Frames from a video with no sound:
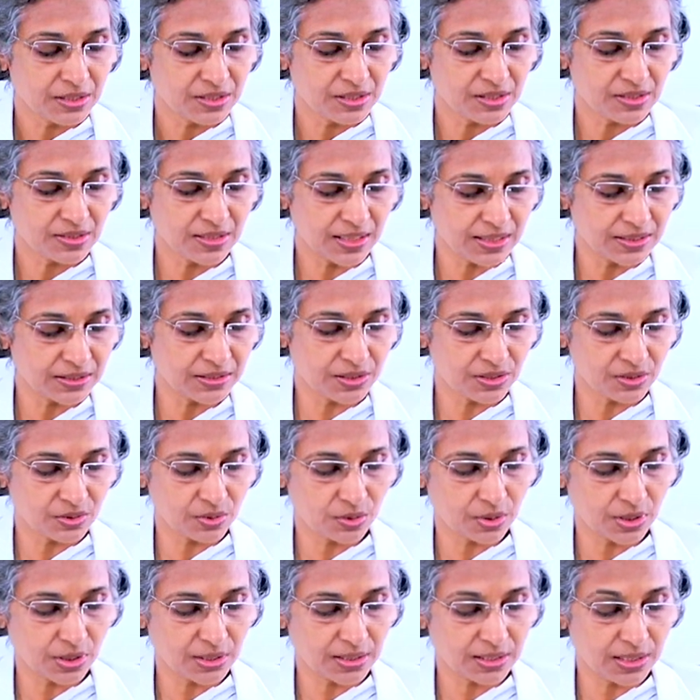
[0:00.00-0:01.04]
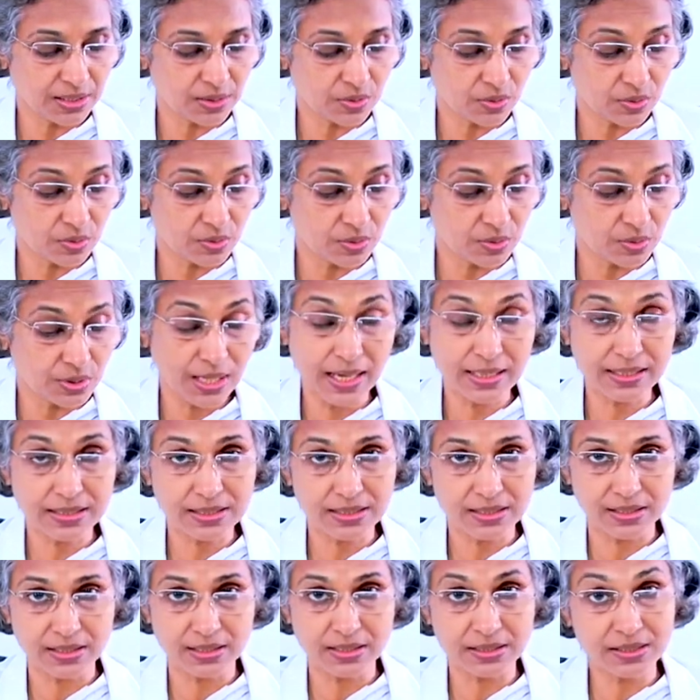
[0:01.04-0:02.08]
She's allergic to that, and also
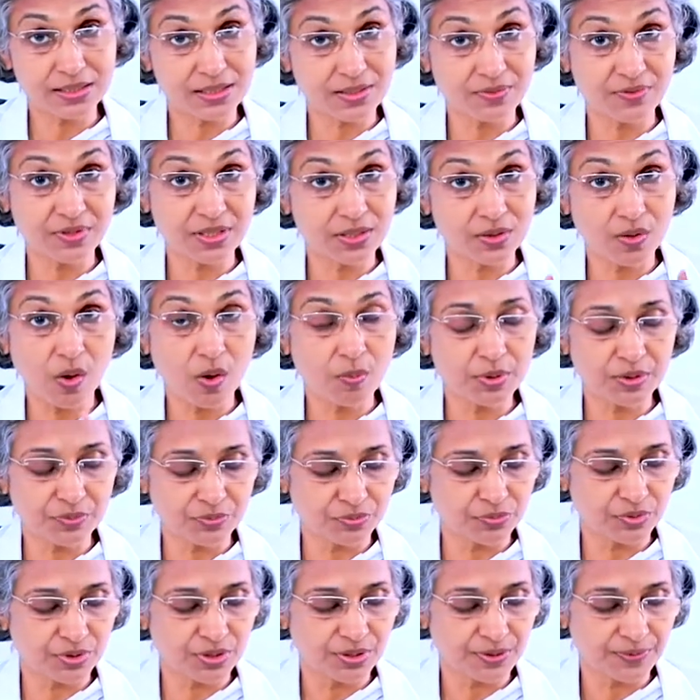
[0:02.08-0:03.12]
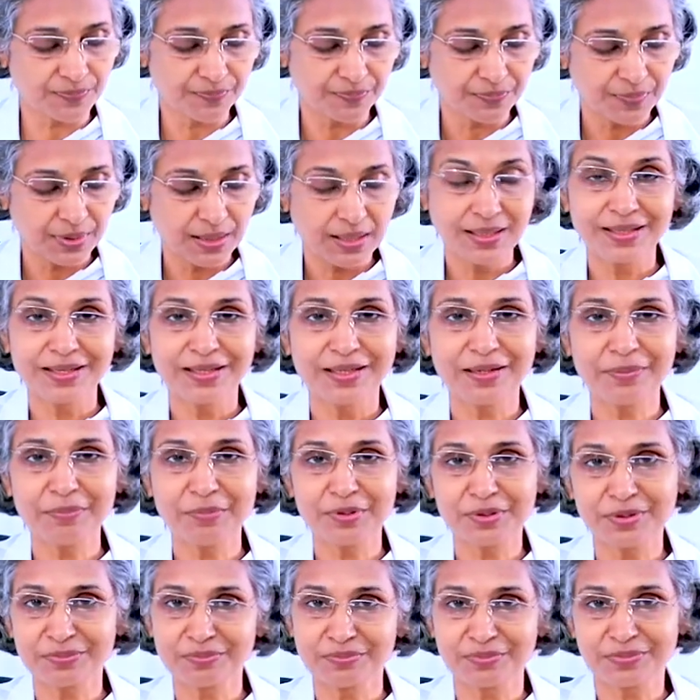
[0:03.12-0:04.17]
dalchana is a very common food
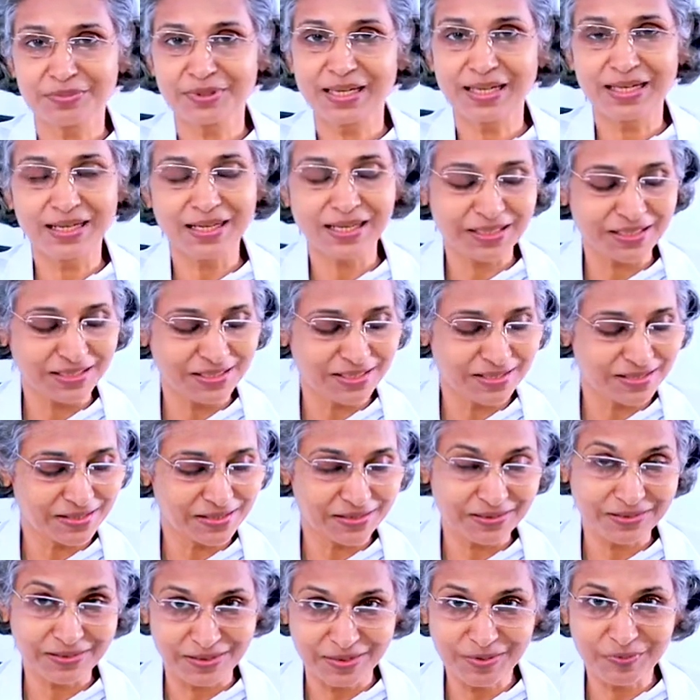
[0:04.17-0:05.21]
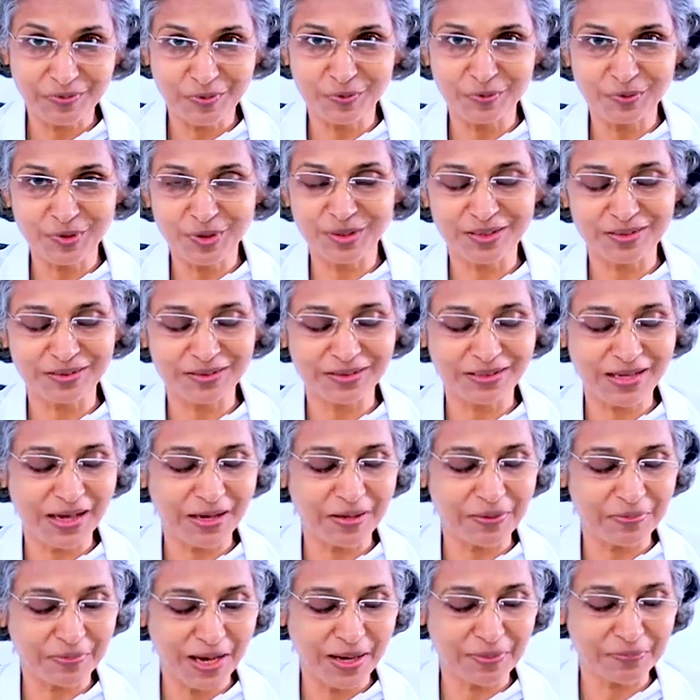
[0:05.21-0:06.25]
among Keralites where
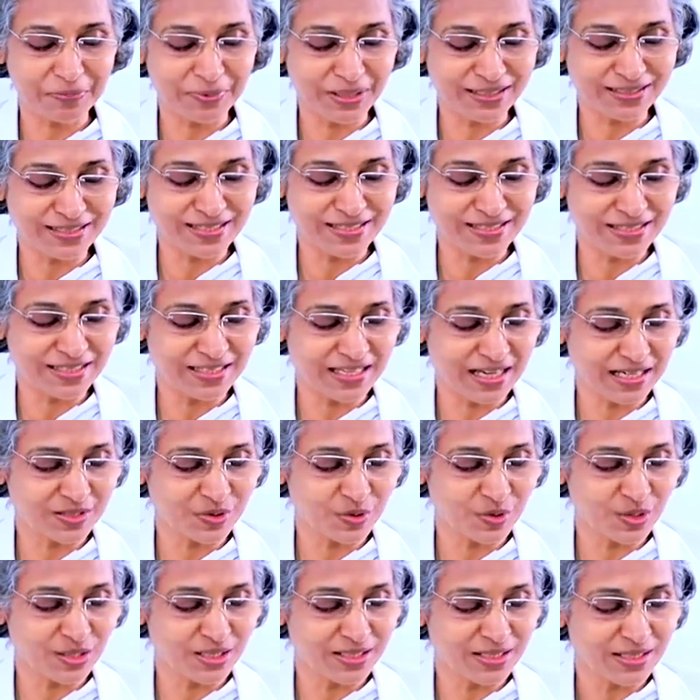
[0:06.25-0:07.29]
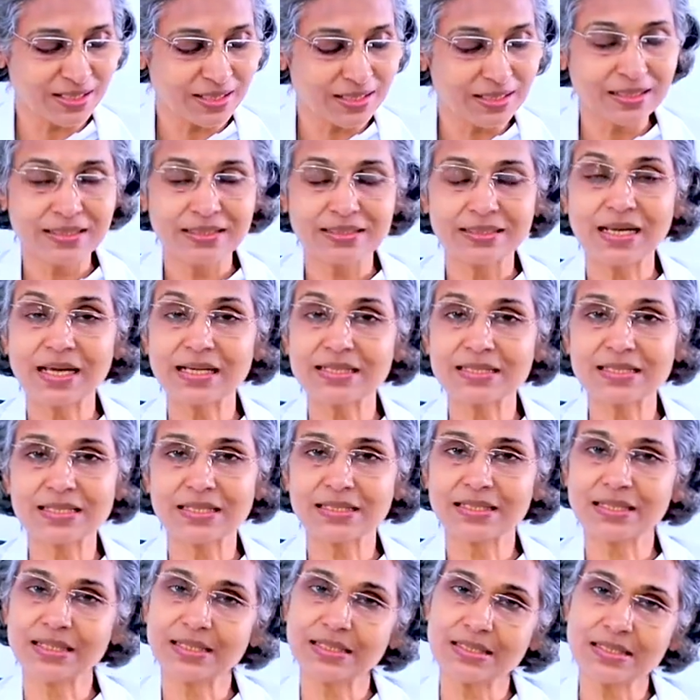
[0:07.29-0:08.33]
I'm practicing. Actually,
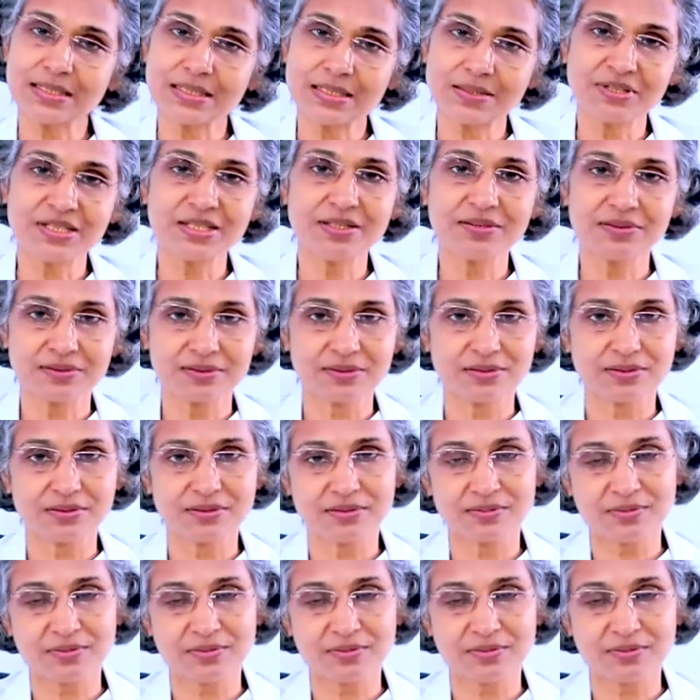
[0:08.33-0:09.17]
dalchana is very